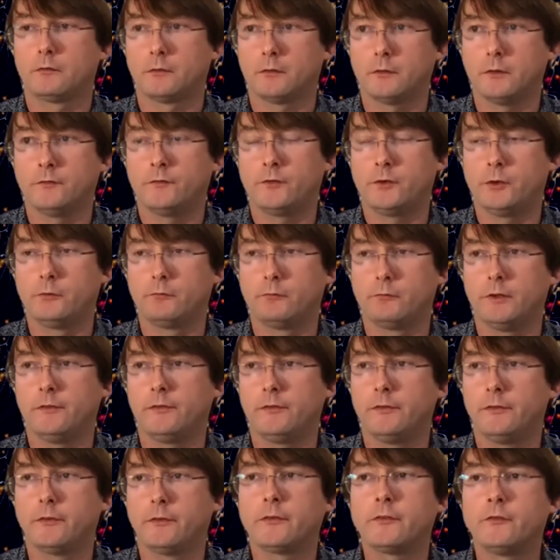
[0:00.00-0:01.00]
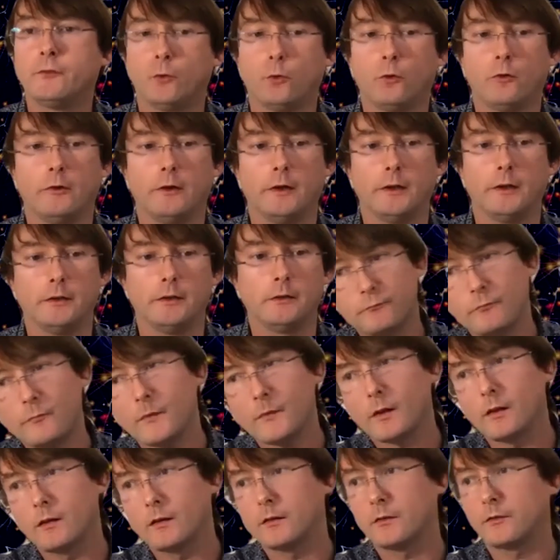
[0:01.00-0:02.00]
a few reasons for it.
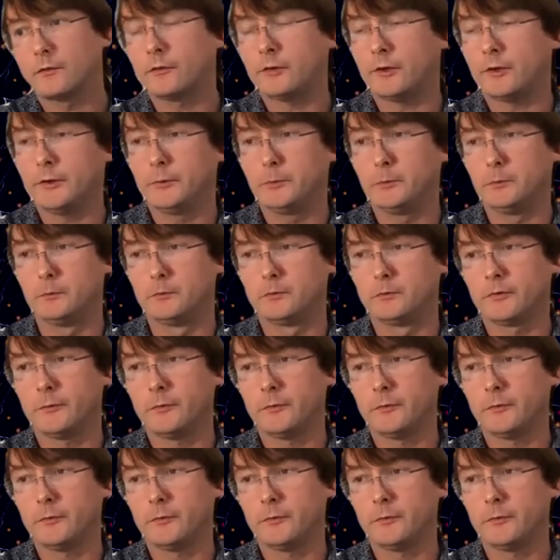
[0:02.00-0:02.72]
So